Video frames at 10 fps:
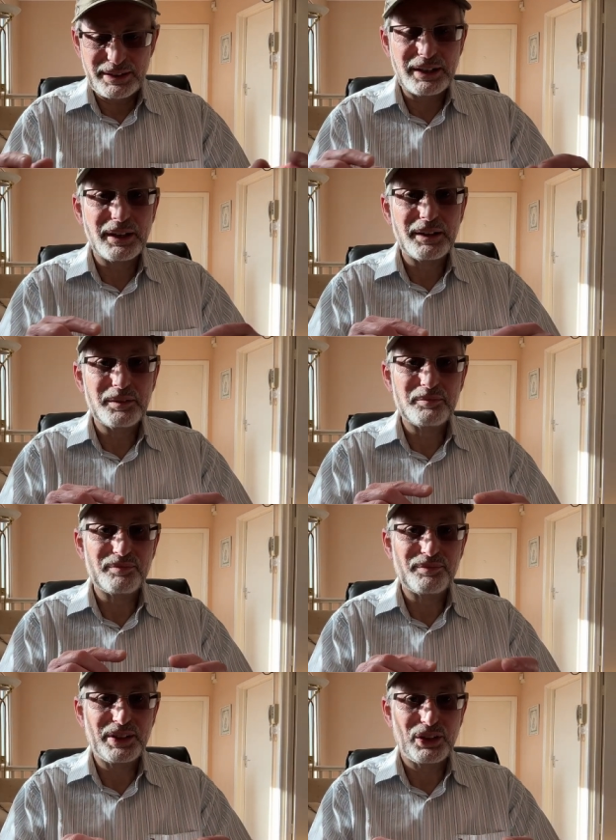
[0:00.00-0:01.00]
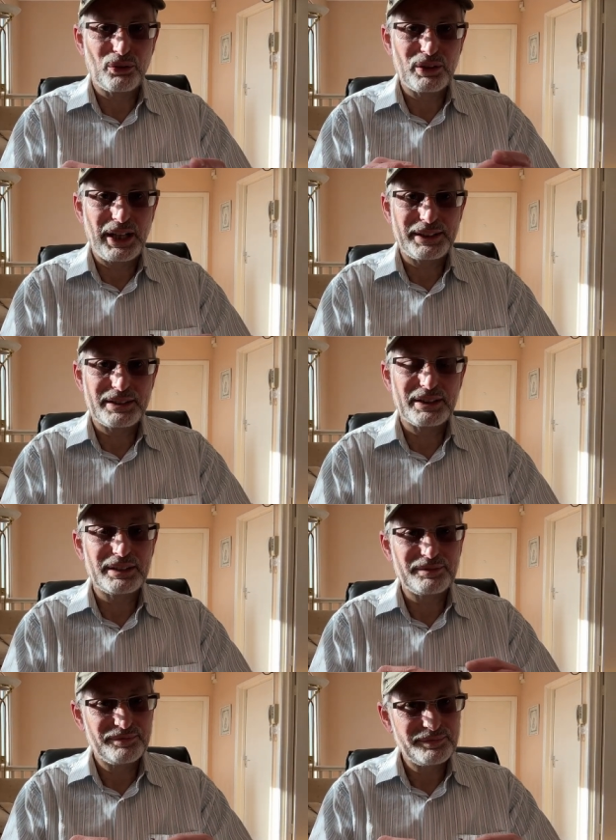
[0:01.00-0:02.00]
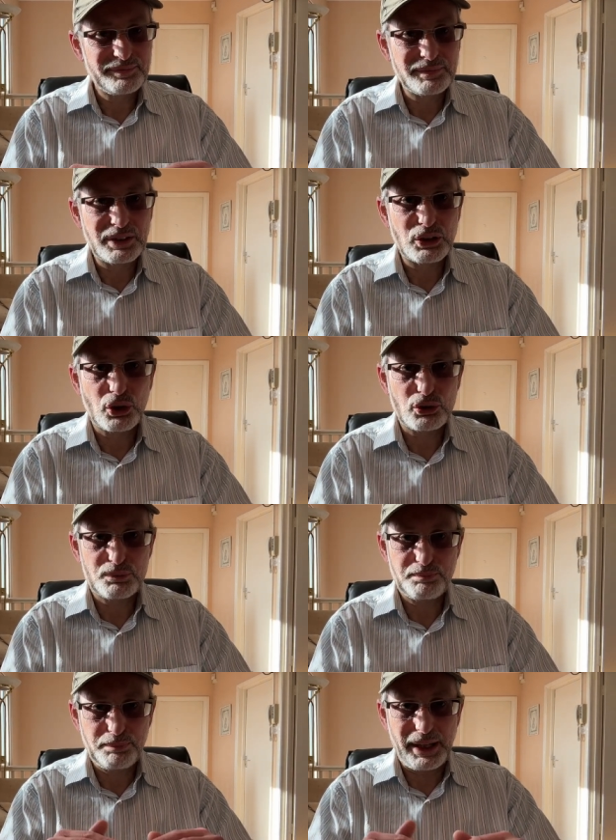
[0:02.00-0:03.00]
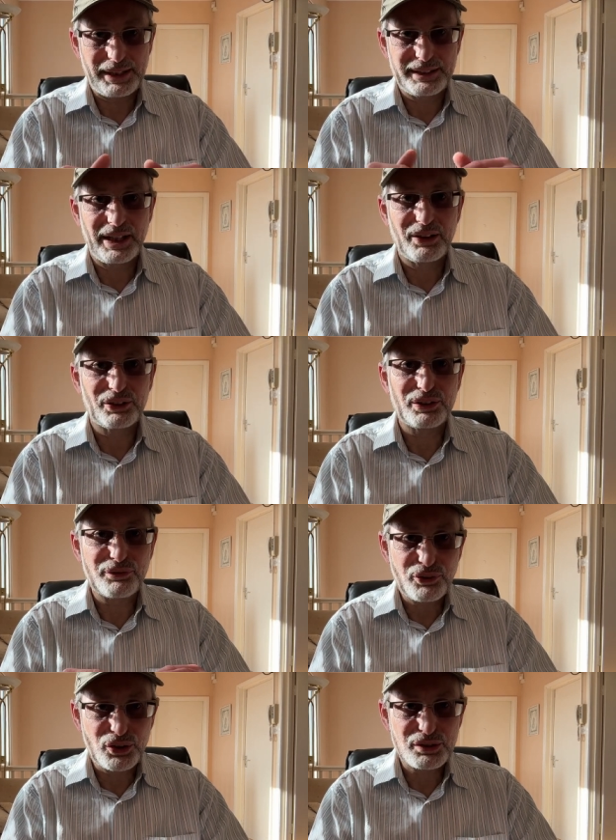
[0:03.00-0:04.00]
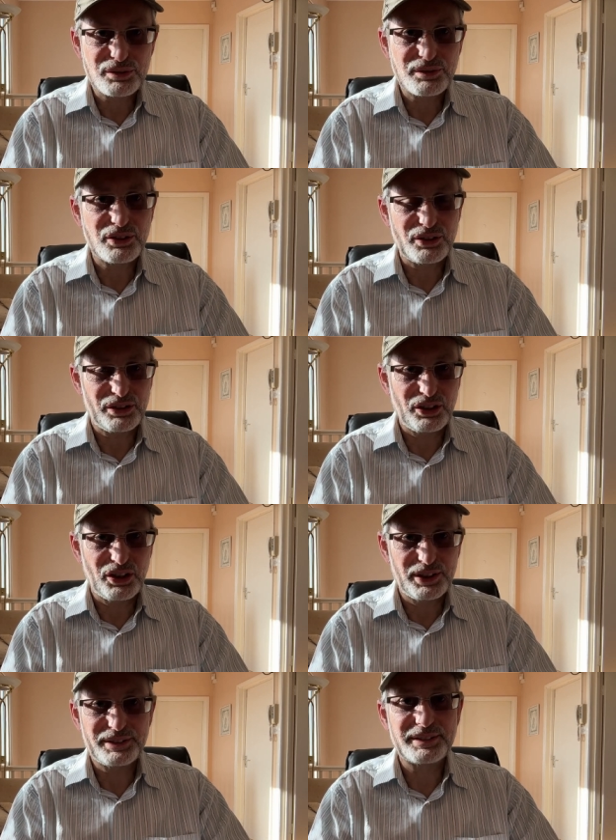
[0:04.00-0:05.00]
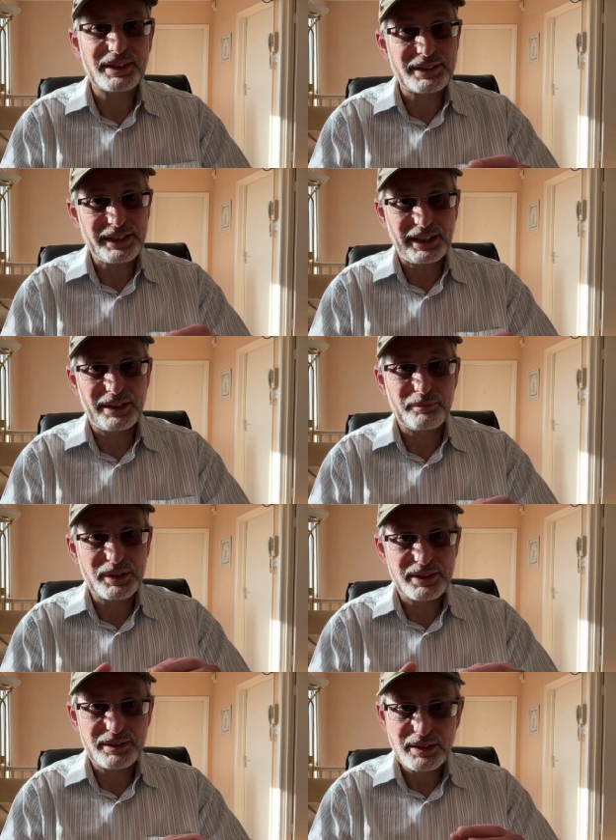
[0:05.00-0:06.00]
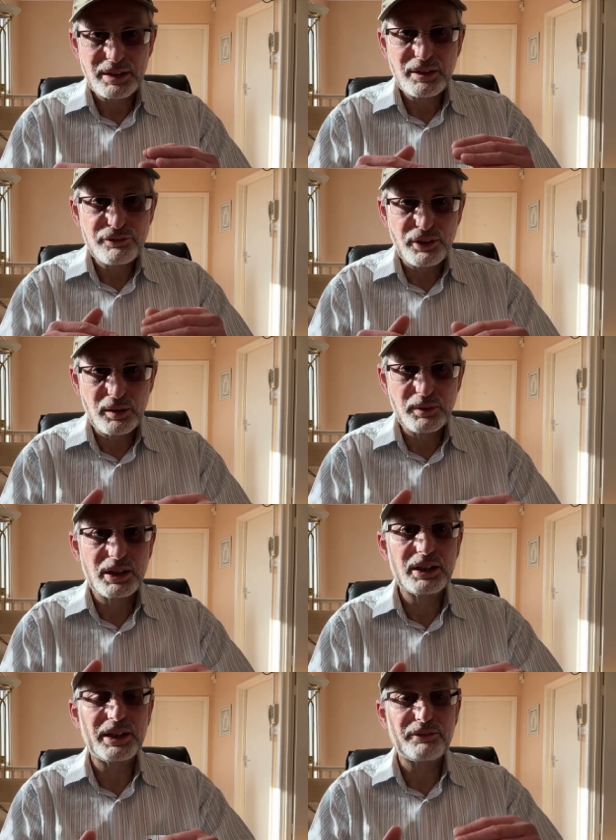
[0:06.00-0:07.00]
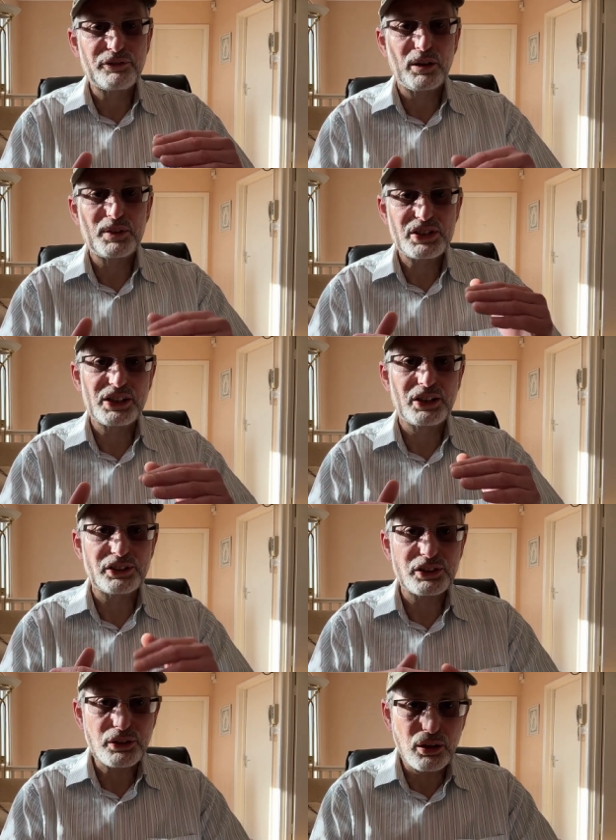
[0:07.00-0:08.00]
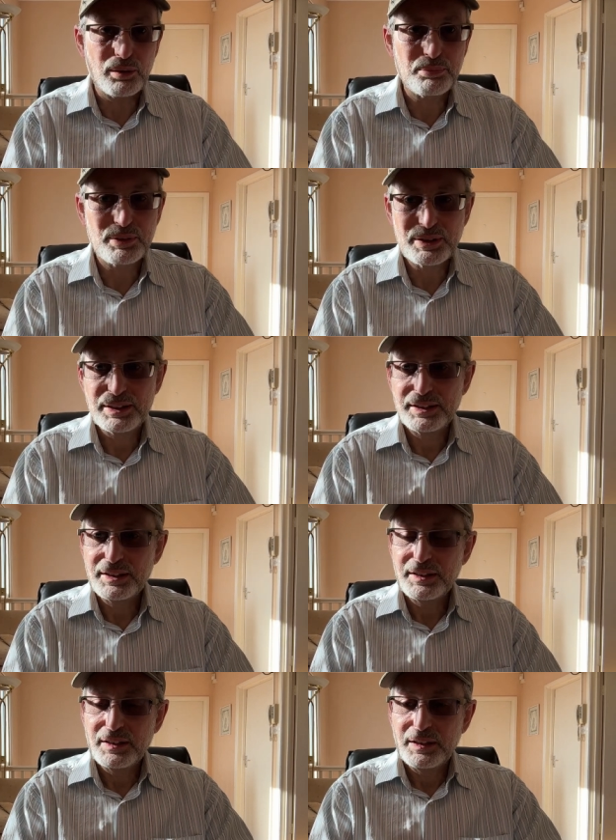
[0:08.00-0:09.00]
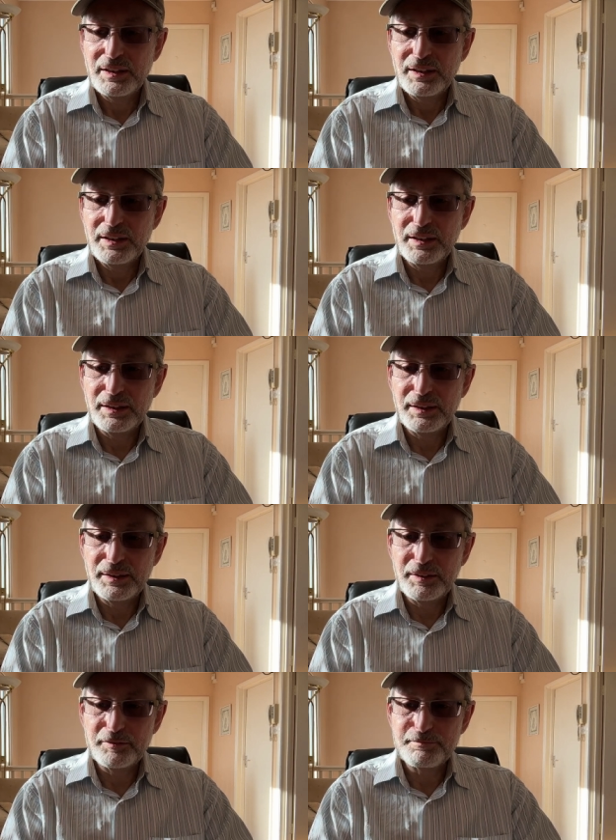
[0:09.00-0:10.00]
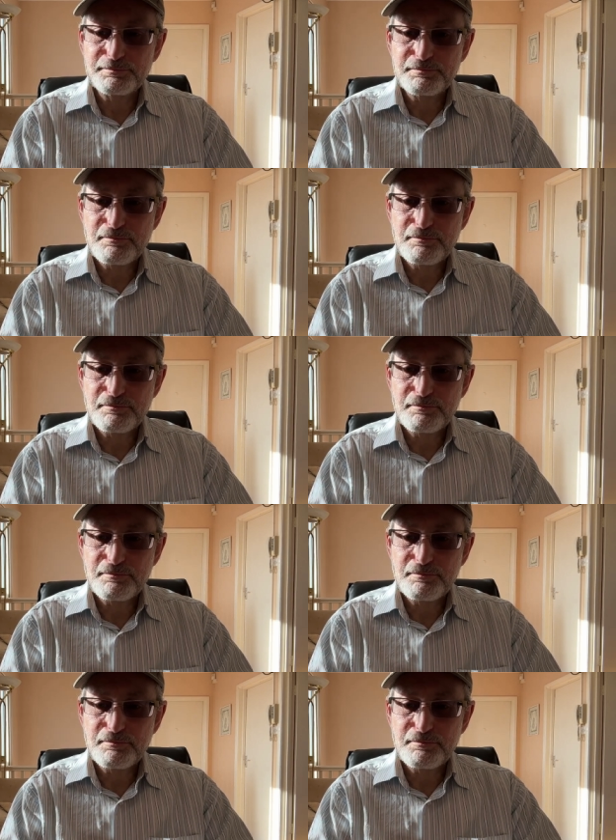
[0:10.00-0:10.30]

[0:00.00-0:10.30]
um, you know, lighter, not packed down on the first, third, and the second, a bit firmer and firmer still on the top. Um,